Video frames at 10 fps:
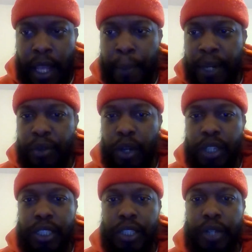But if you are
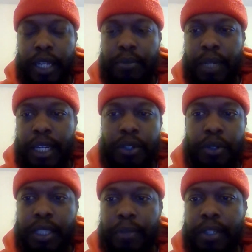trying to track somebody doing
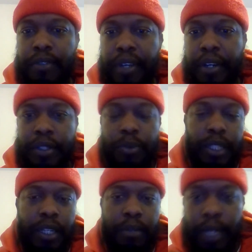something nefarious with
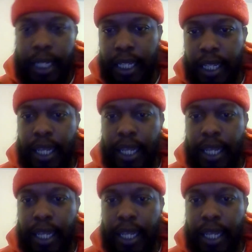their money,